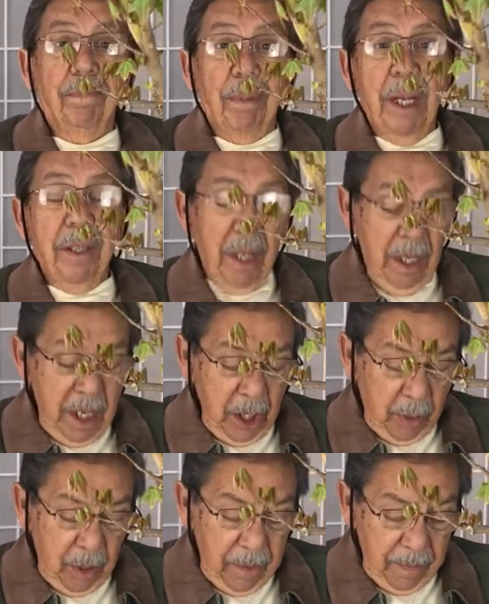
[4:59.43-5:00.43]
place on this
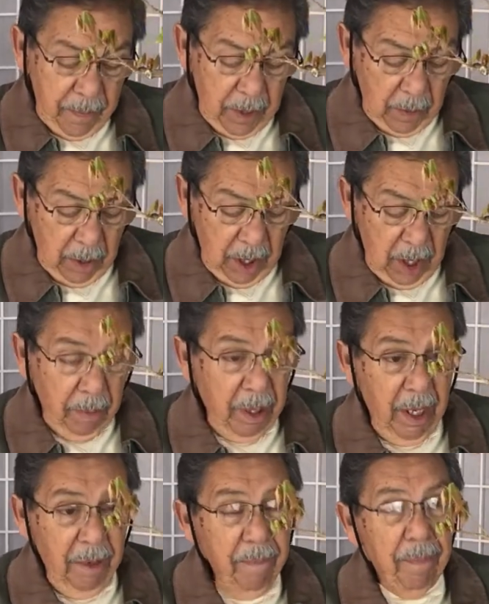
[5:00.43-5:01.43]
one that we're going to
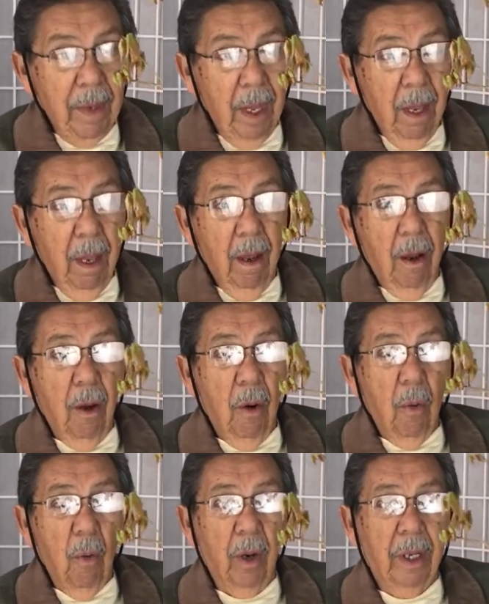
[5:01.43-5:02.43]
be
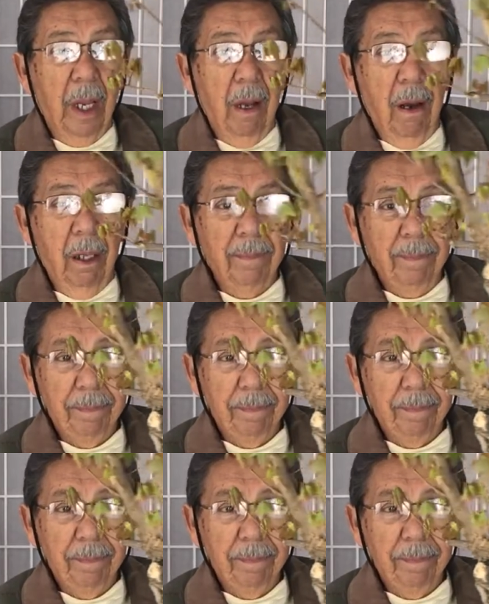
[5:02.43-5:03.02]
working on.